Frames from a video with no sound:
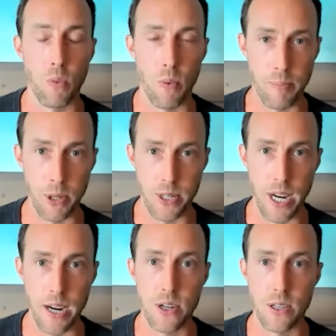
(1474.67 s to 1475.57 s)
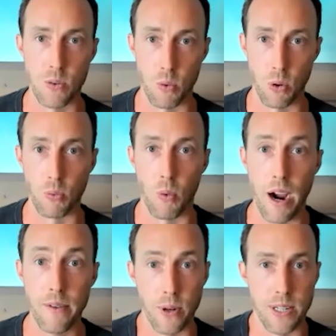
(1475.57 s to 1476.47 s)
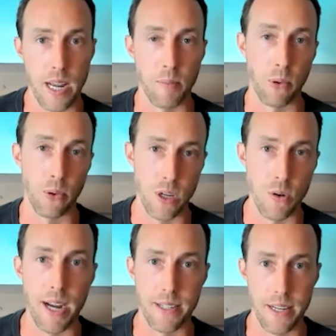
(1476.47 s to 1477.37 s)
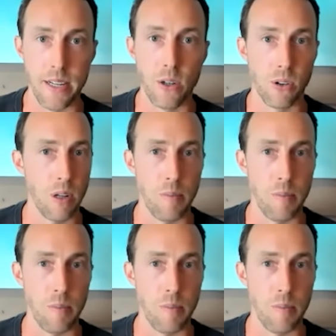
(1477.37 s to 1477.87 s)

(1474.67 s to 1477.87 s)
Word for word: reputations worldwide. For example, the US Eagle.